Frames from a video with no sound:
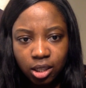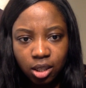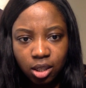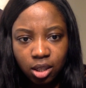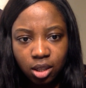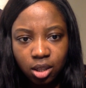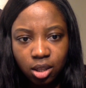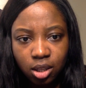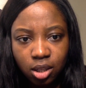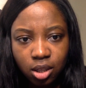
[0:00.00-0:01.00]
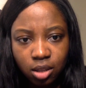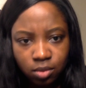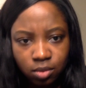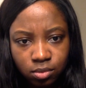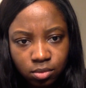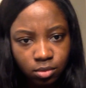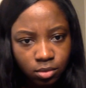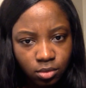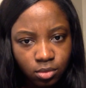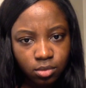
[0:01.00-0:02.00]

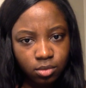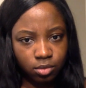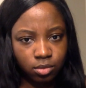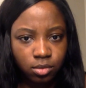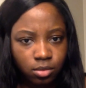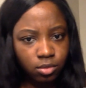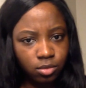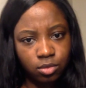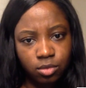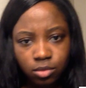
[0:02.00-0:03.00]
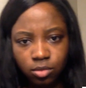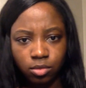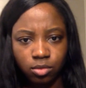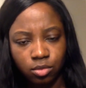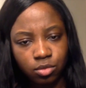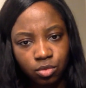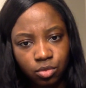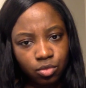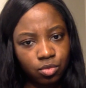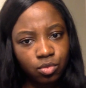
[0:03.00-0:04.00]

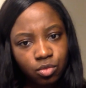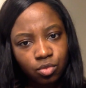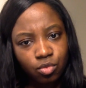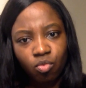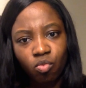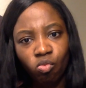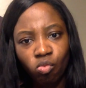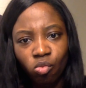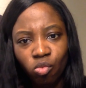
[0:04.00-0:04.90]
Nothing is said.